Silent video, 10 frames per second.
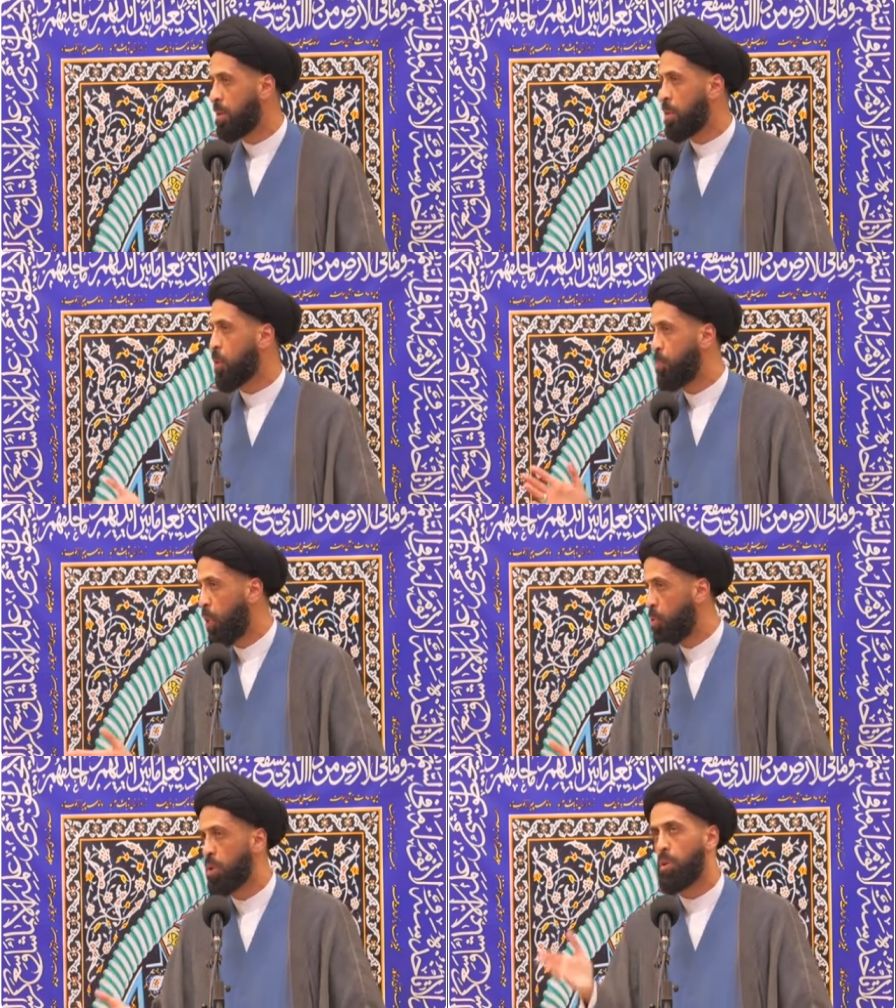You're
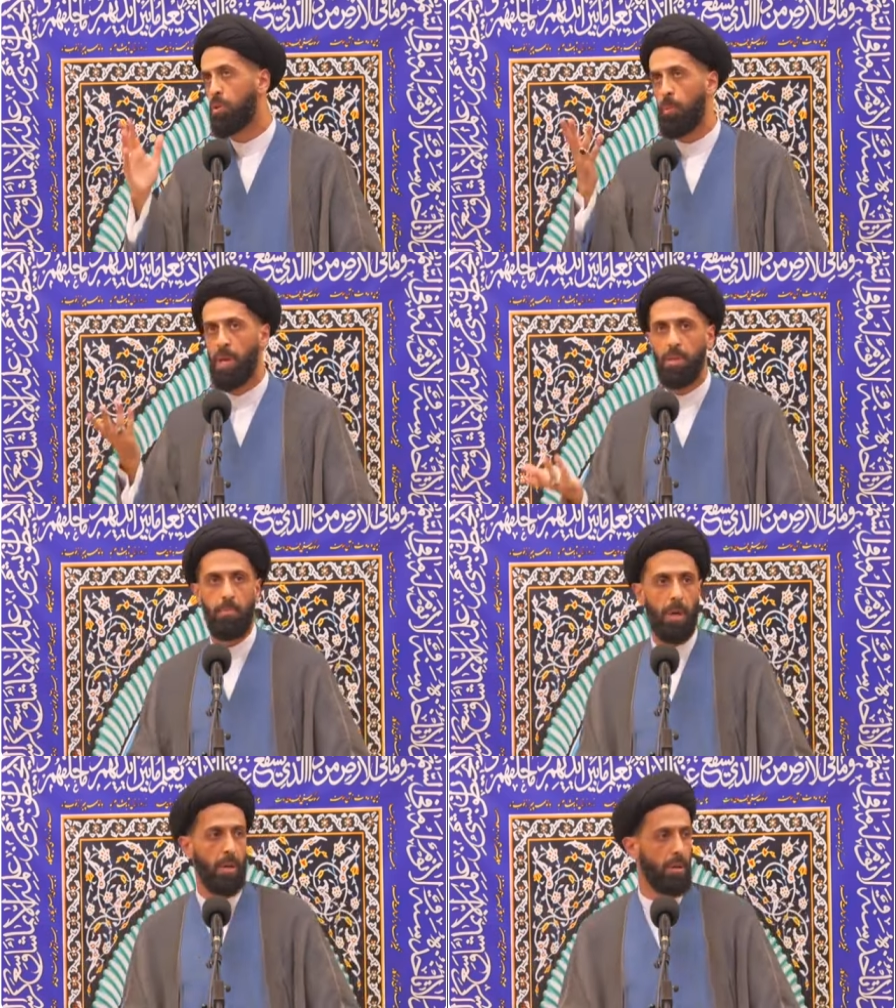broke, go make
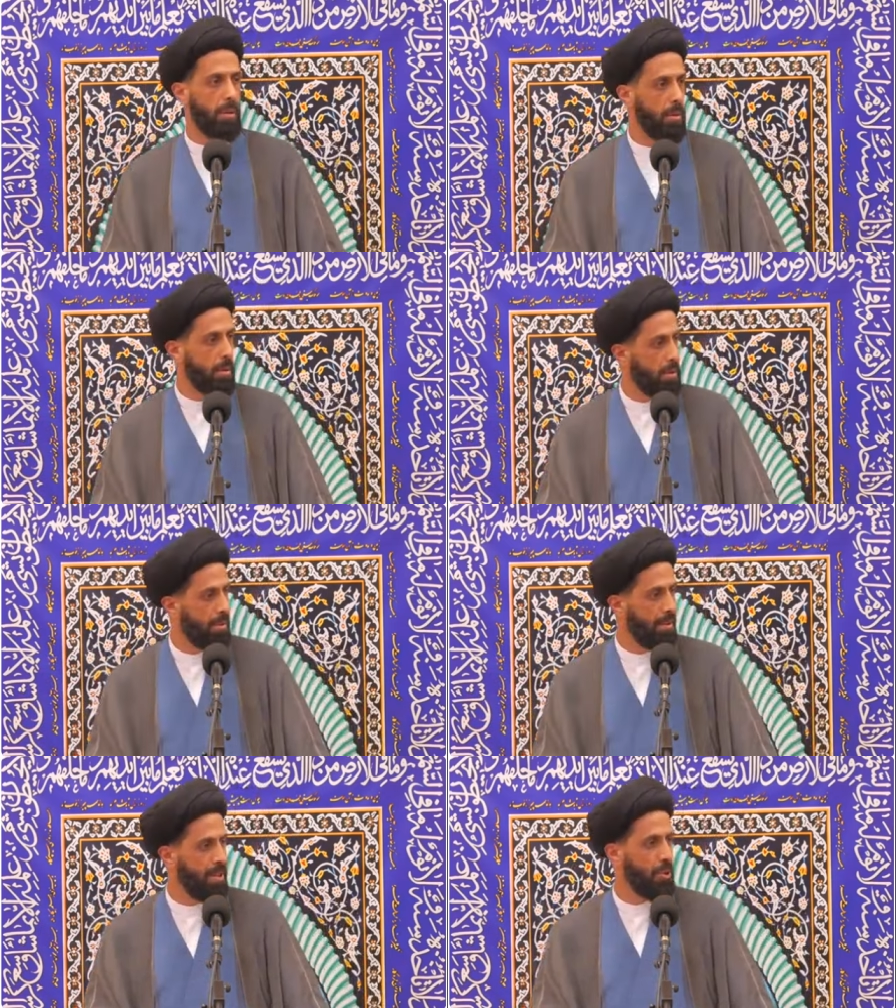some money.
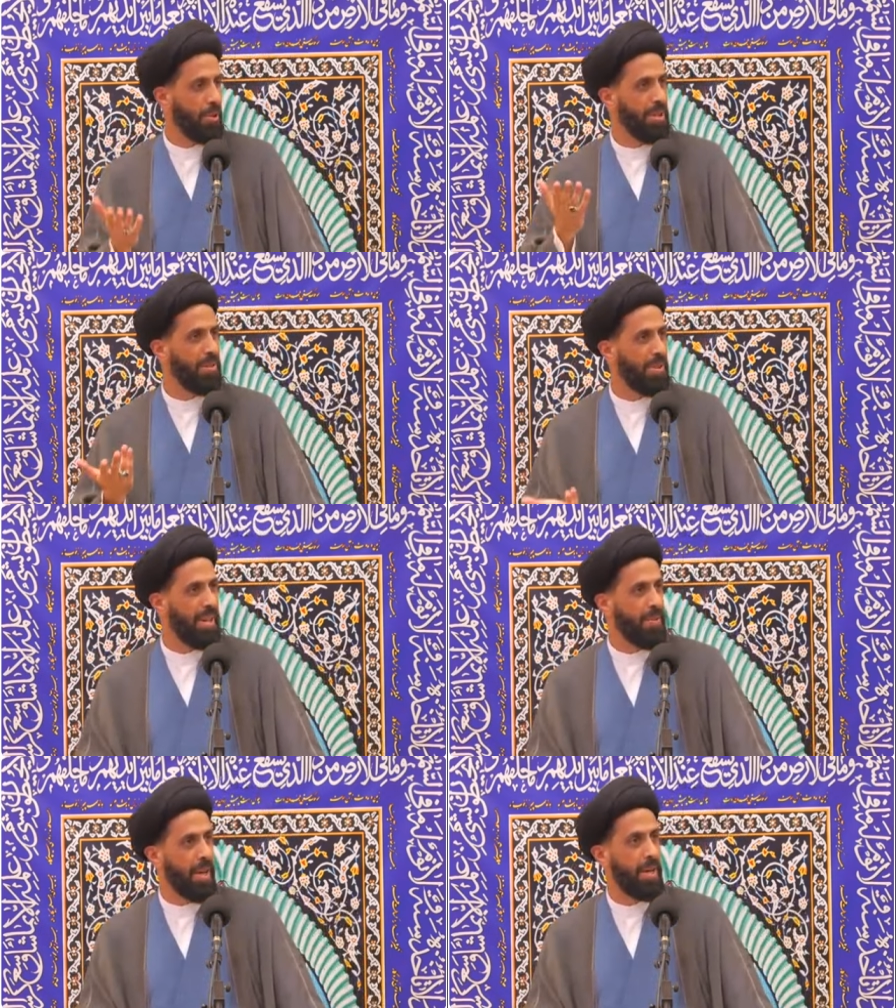You'll
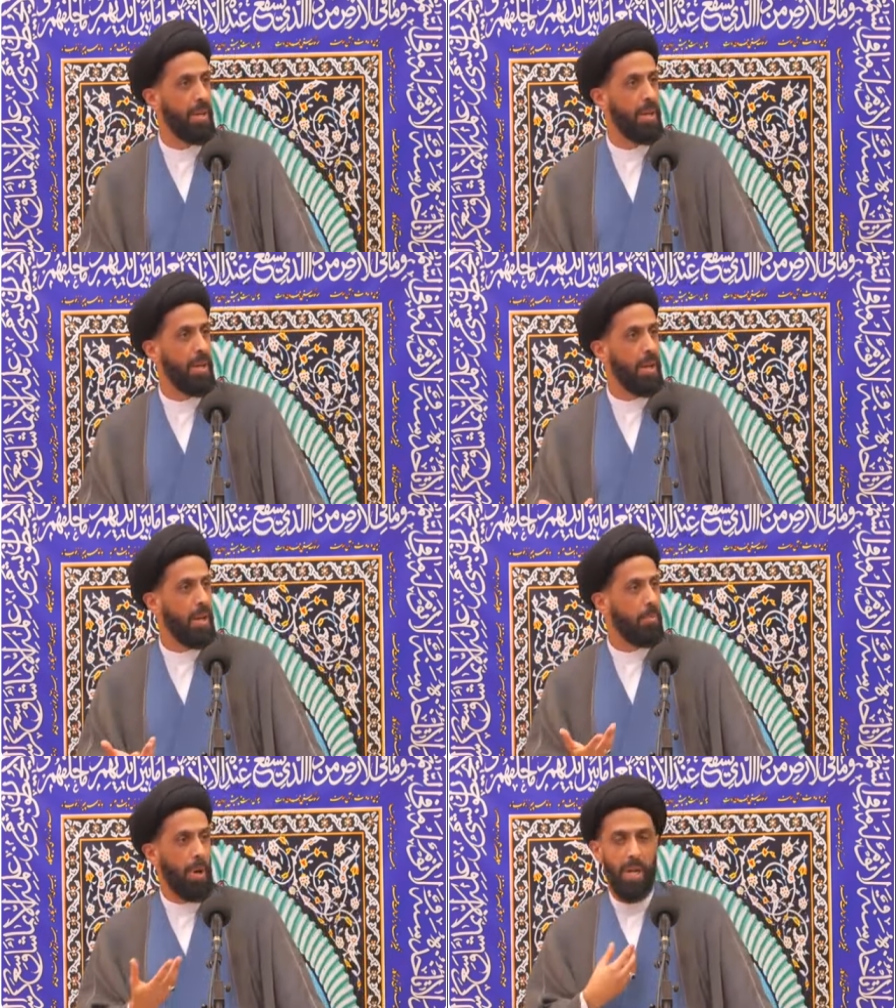alleviate that.
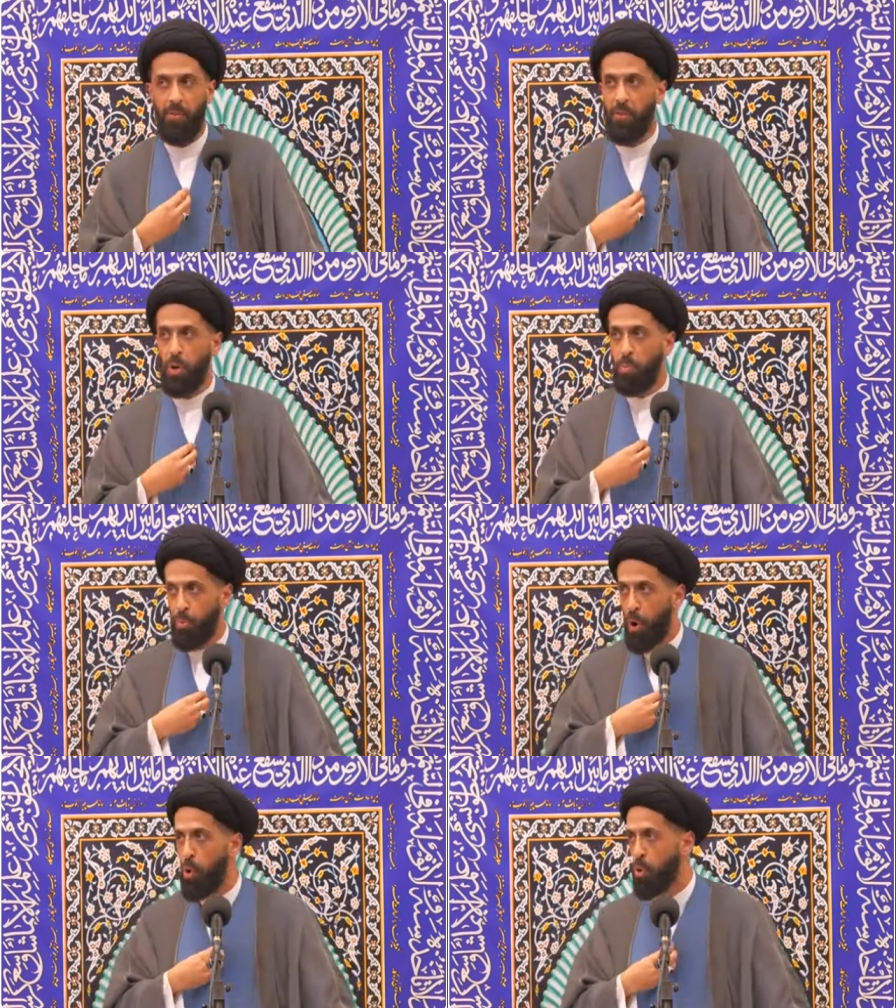But if you're
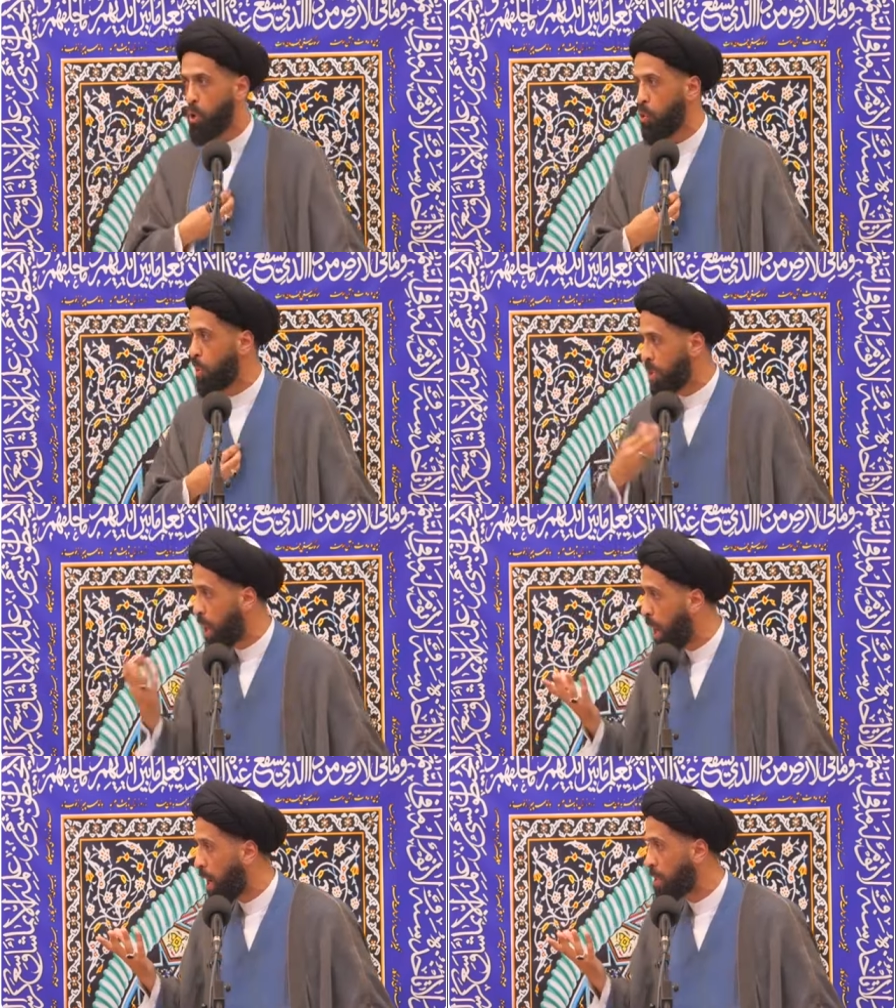broke with
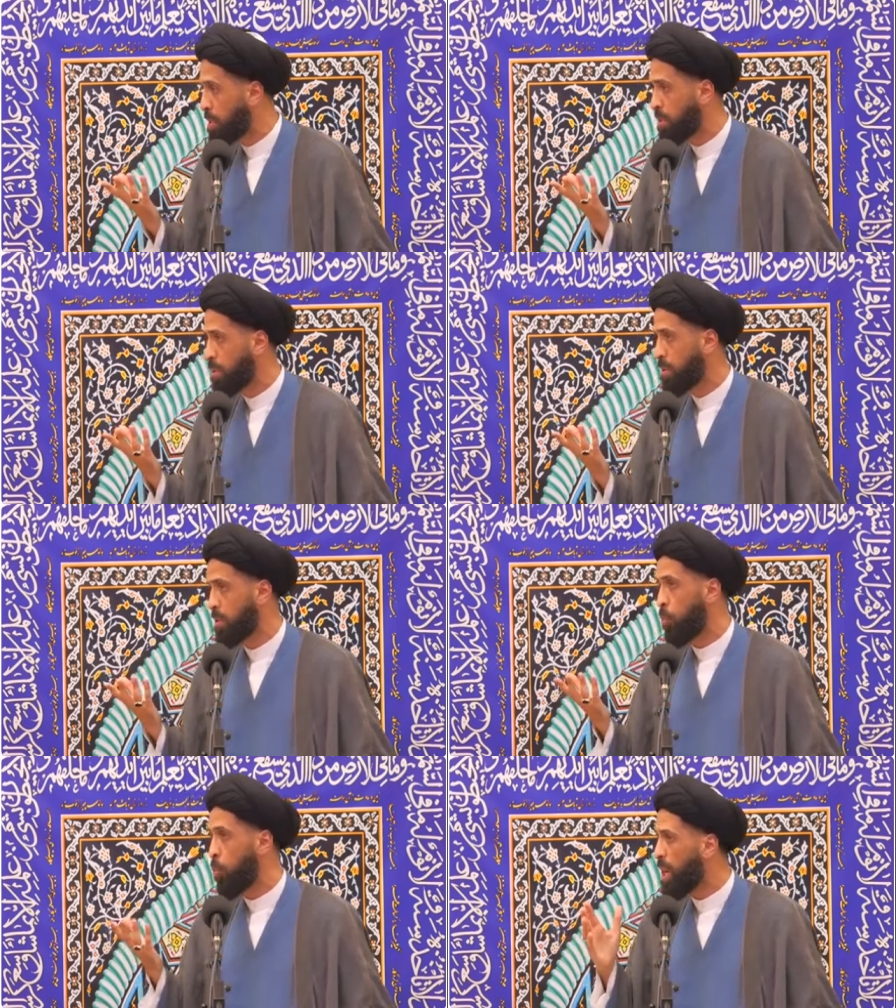God,
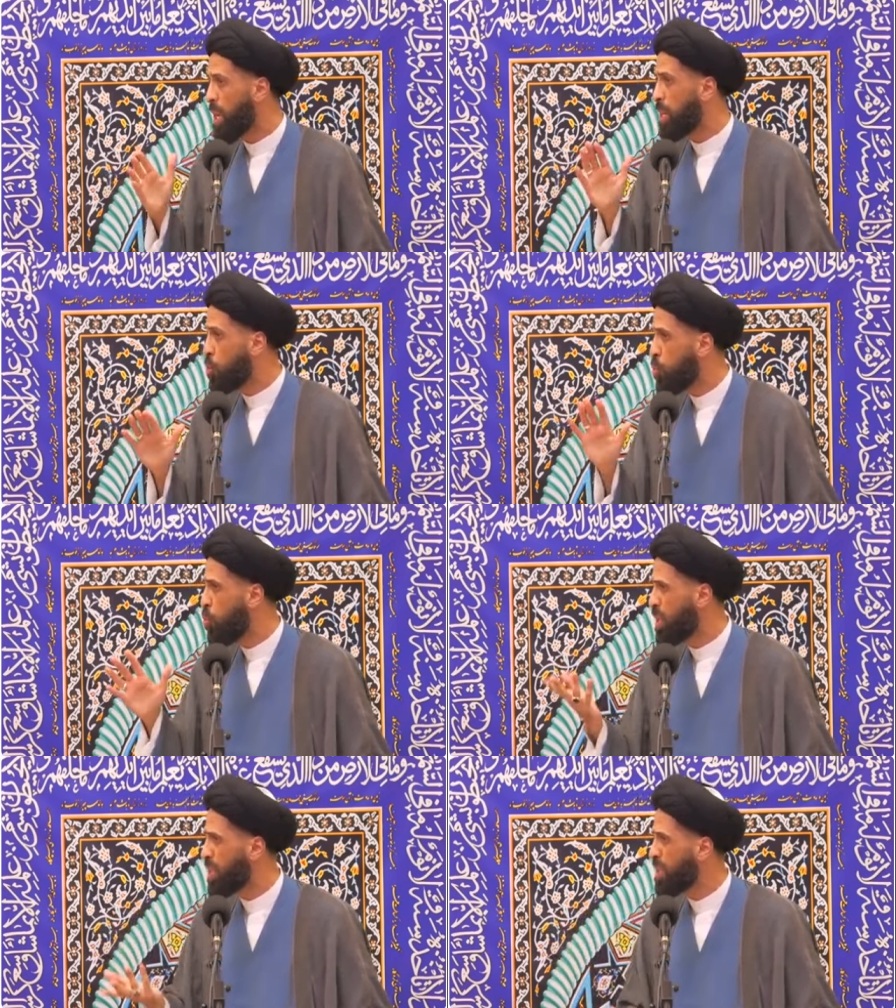what and who
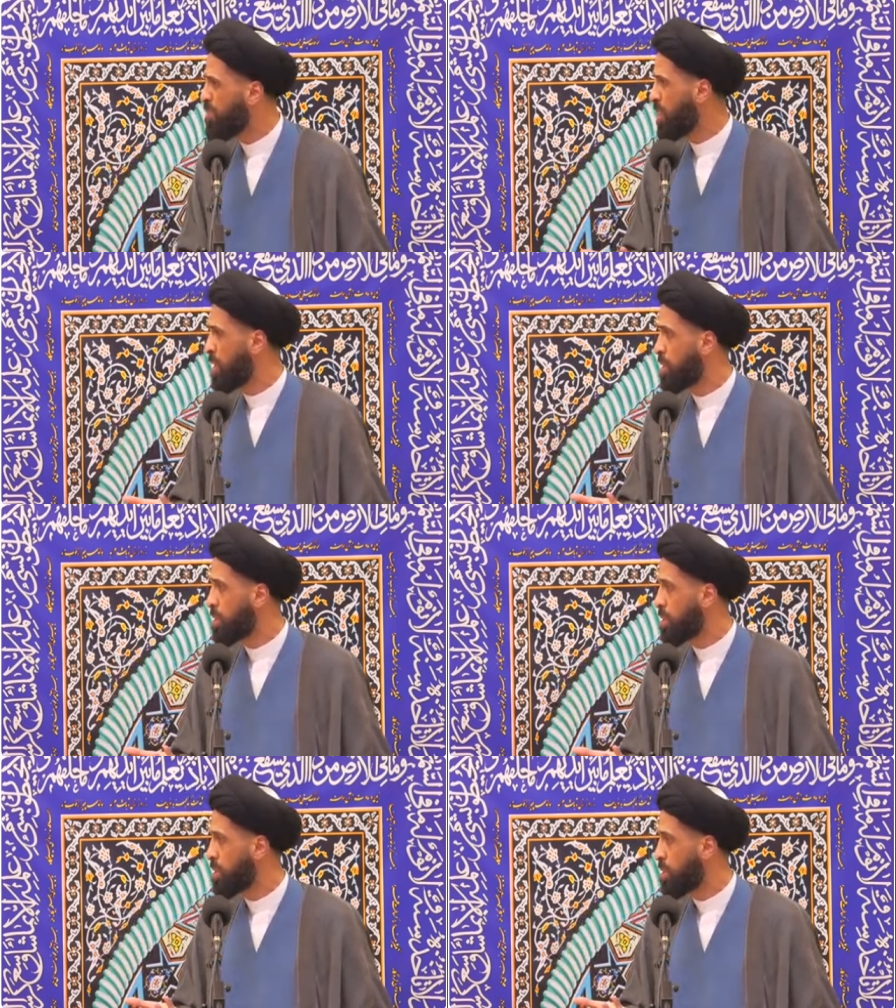will alleviate it?
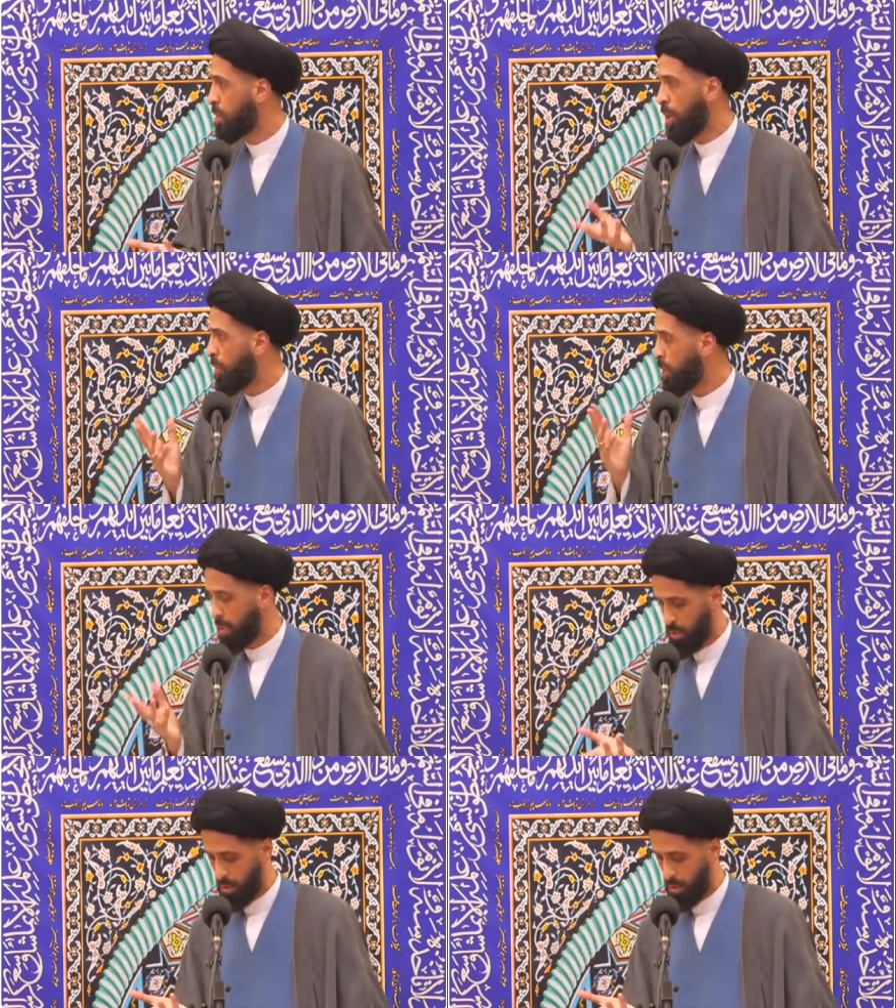Nothing.